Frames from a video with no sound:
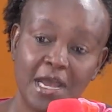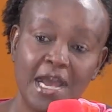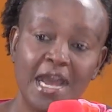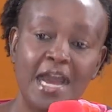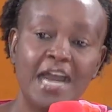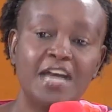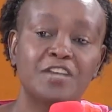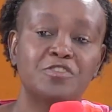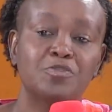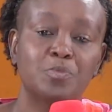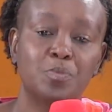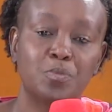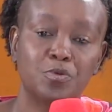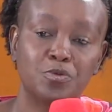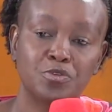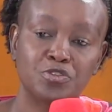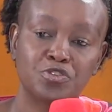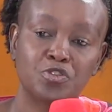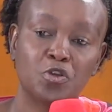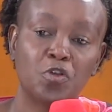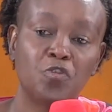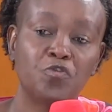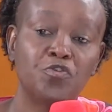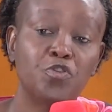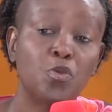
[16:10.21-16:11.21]
as opposed
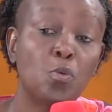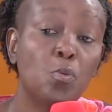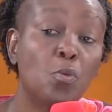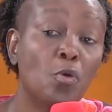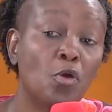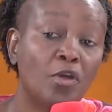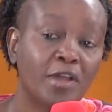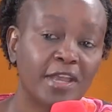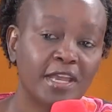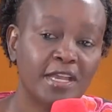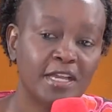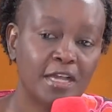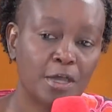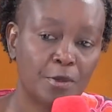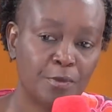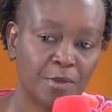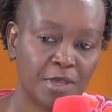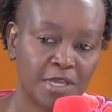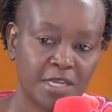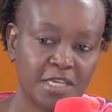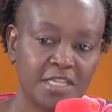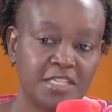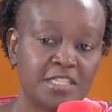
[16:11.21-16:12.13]
of you walking away